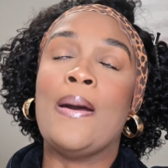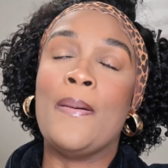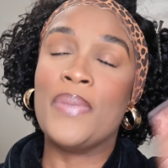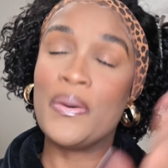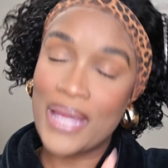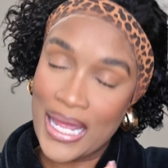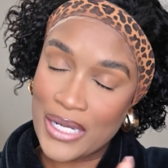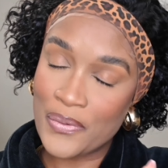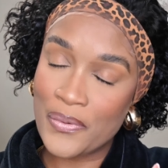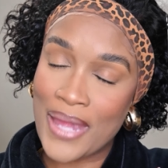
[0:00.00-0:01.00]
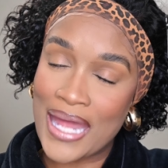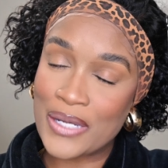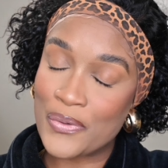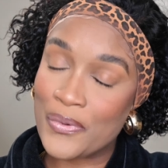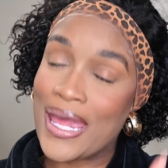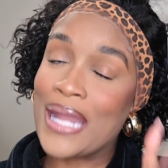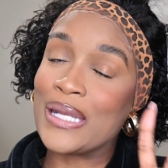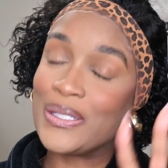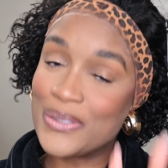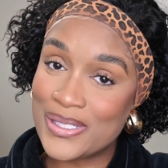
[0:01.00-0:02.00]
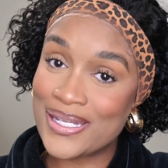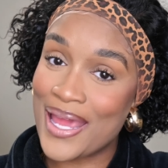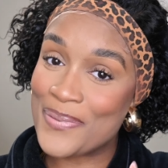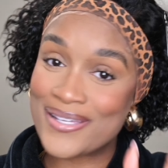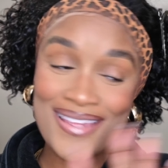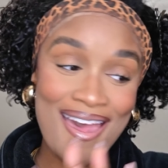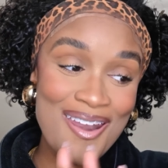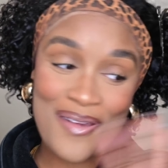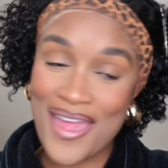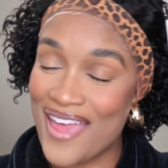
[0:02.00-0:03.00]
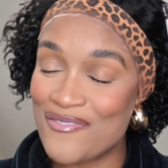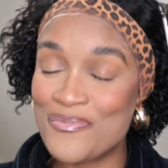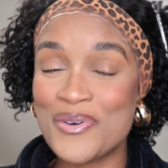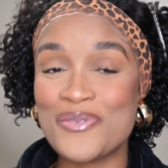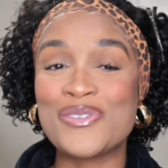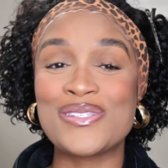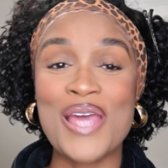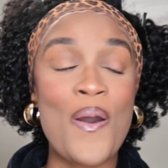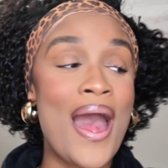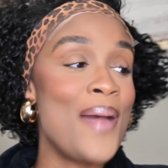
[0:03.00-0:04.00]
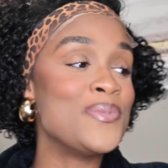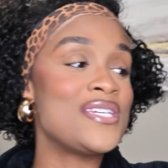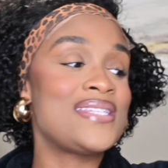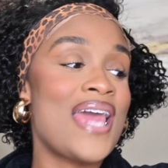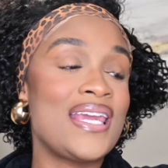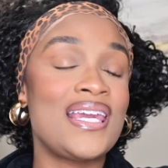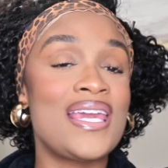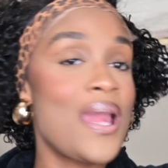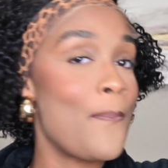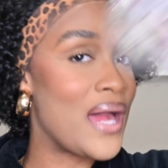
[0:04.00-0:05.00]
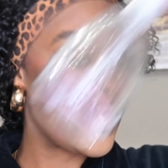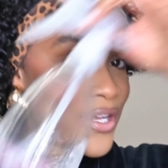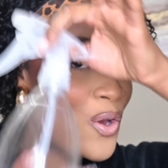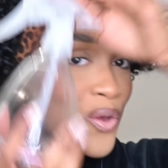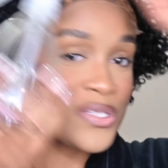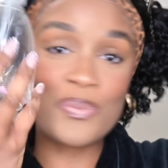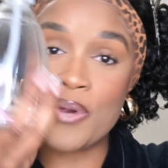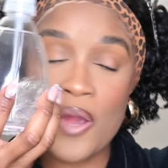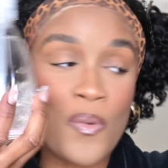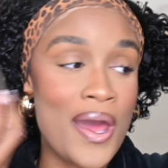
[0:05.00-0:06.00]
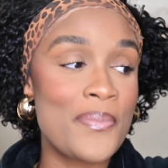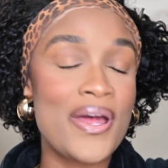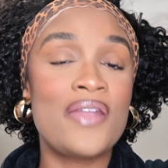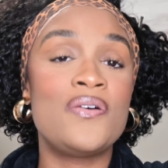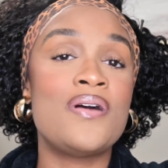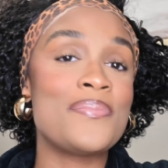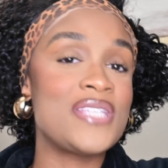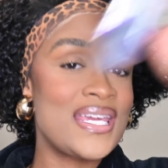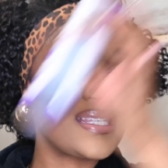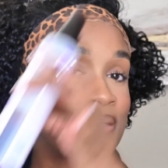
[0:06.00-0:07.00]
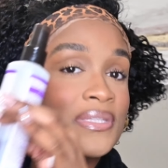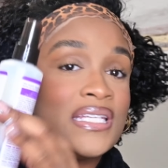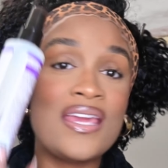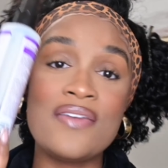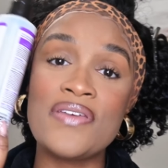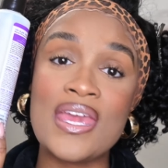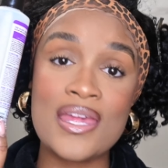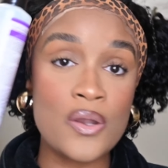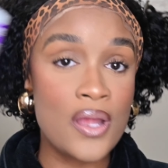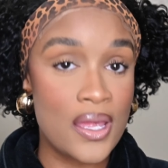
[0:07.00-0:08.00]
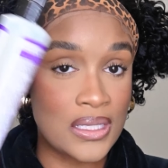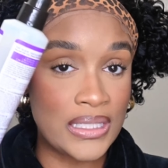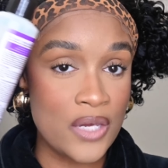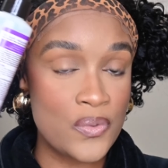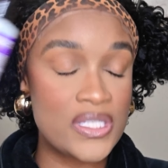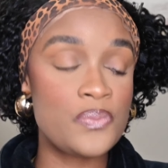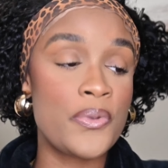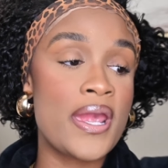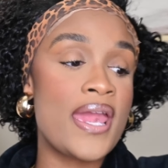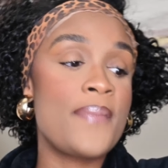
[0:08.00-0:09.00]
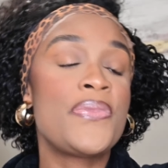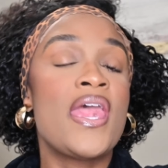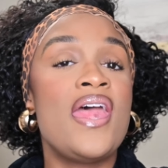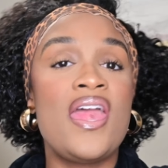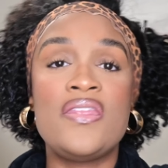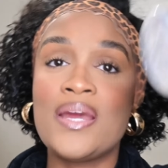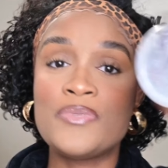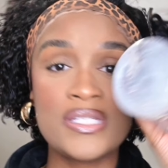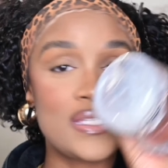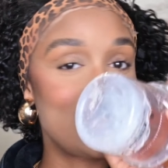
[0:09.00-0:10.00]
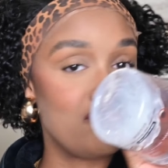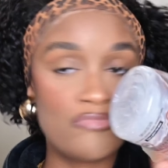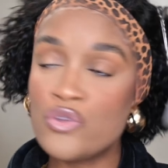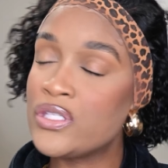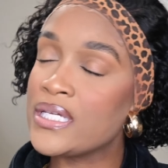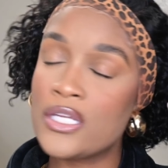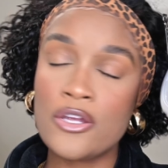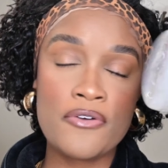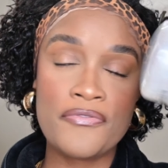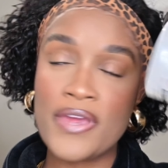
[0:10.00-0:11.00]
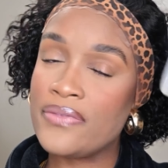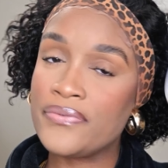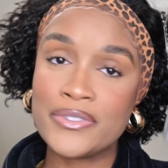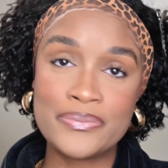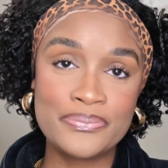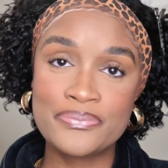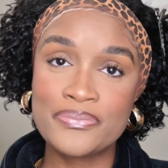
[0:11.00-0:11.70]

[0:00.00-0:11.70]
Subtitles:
But we got to do what we got to do. We got to do today because I don't have mousse. So I'm just taking my good old spray water bottle. I'm taking some leave-in liquid spray, and then I'm just using good old faithful